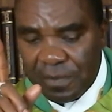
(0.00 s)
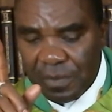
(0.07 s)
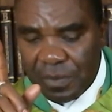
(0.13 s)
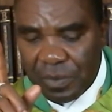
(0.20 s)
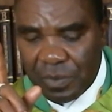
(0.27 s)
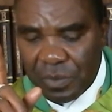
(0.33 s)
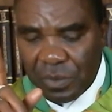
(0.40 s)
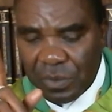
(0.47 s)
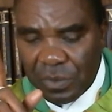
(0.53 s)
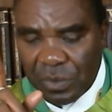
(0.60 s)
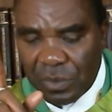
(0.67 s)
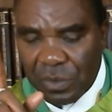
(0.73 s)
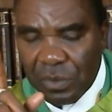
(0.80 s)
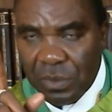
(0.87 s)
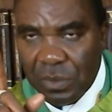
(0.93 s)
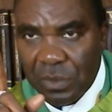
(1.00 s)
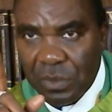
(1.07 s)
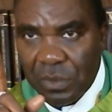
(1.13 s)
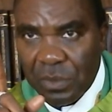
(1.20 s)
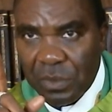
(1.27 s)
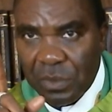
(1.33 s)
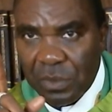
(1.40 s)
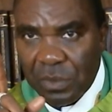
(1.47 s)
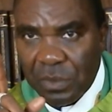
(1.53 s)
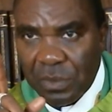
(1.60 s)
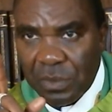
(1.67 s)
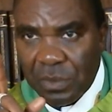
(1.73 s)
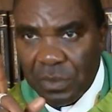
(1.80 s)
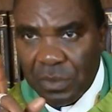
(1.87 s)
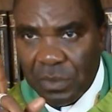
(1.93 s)

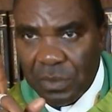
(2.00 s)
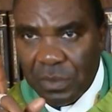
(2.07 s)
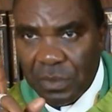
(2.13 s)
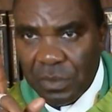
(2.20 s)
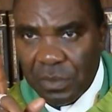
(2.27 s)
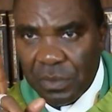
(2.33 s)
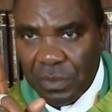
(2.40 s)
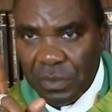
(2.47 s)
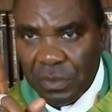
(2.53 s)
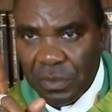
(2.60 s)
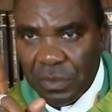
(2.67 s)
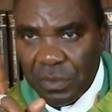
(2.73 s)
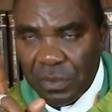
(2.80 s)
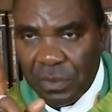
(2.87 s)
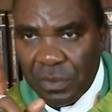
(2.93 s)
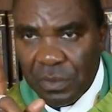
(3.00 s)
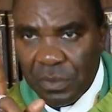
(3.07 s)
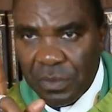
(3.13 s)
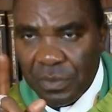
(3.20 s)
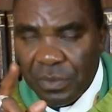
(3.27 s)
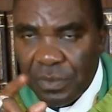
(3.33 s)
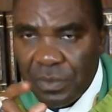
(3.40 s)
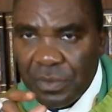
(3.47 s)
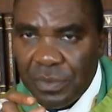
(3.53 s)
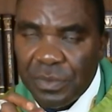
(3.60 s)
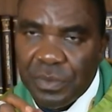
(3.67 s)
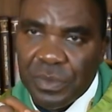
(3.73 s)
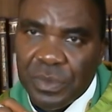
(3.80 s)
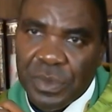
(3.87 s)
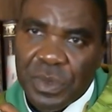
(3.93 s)

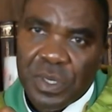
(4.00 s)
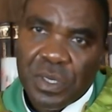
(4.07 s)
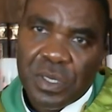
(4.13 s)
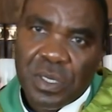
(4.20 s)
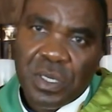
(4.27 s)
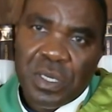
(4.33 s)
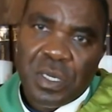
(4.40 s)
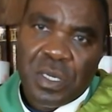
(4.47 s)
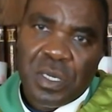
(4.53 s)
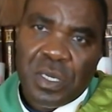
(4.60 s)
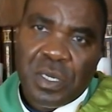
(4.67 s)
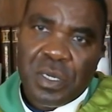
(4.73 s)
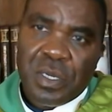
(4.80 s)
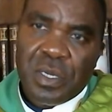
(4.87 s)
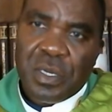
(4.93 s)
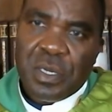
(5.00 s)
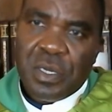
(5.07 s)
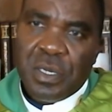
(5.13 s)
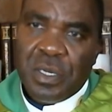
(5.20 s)
(silence)